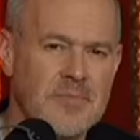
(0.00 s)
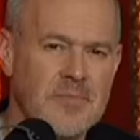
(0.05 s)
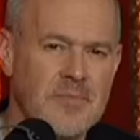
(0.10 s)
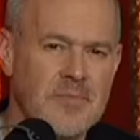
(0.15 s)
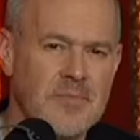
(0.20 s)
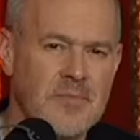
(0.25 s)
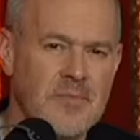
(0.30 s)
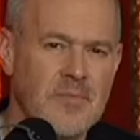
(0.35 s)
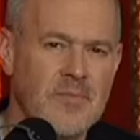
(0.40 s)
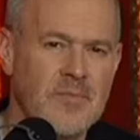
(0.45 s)

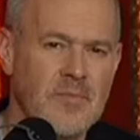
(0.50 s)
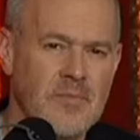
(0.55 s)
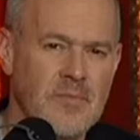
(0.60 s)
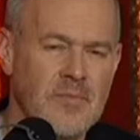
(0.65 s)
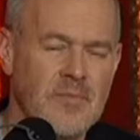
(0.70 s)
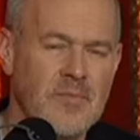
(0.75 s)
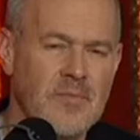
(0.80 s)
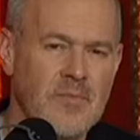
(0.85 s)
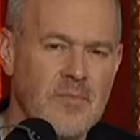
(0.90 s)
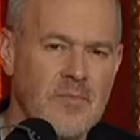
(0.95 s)

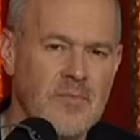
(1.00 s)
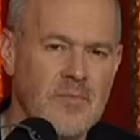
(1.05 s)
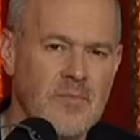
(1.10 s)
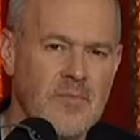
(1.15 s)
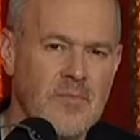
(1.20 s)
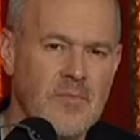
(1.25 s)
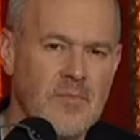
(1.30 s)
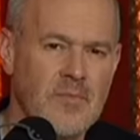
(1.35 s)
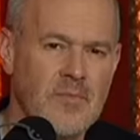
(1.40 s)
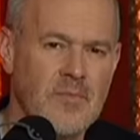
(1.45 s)

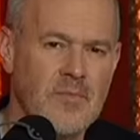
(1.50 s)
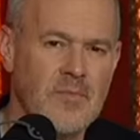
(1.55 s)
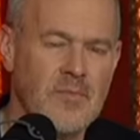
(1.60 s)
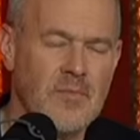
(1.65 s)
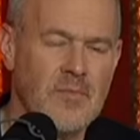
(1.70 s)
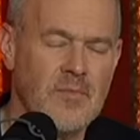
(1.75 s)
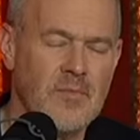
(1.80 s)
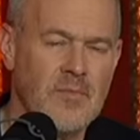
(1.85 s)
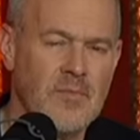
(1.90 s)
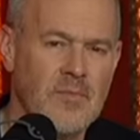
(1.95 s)

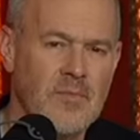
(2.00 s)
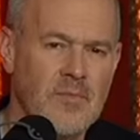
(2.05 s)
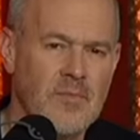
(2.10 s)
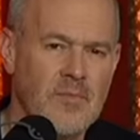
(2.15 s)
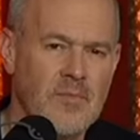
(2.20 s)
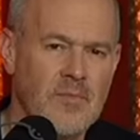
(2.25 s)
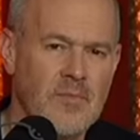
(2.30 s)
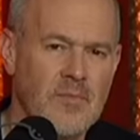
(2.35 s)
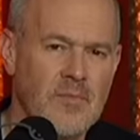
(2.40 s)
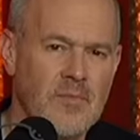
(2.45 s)

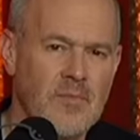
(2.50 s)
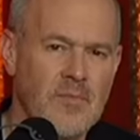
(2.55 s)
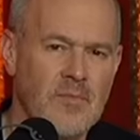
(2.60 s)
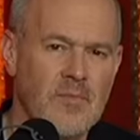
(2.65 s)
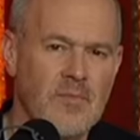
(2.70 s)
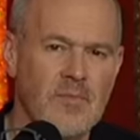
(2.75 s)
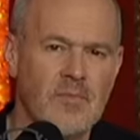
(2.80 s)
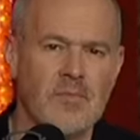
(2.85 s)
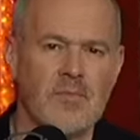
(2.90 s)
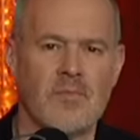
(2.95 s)

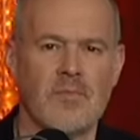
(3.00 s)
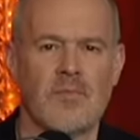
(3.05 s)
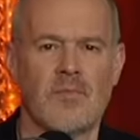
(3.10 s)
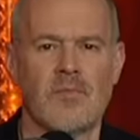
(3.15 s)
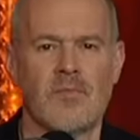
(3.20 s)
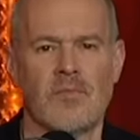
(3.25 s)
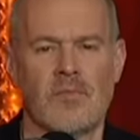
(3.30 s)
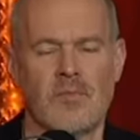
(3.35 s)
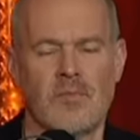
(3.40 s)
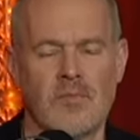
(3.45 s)

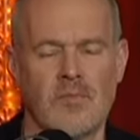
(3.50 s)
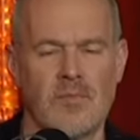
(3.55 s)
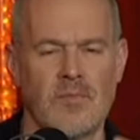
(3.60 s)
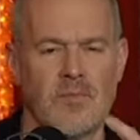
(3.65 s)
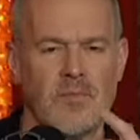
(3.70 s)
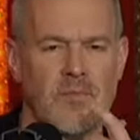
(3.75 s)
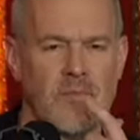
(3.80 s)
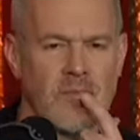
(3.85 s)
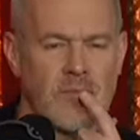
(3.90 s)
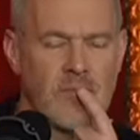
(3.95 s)

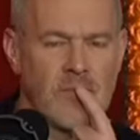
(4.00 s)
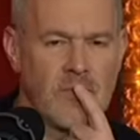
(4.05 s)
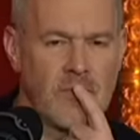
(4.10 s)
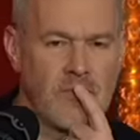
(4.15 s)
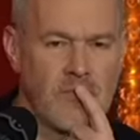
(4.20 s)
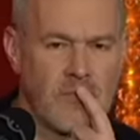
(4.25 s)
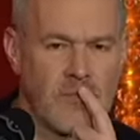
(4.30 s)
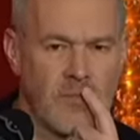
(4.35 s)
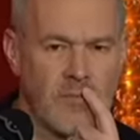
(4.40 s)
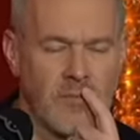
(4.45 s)

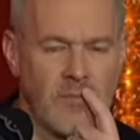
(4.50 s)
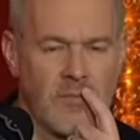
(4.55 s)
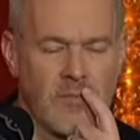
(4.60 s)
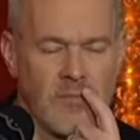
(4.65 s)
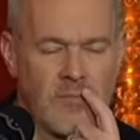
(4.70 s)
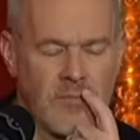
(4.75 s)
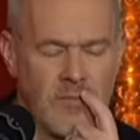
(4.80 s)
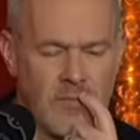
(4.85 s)
This person isn't speaking.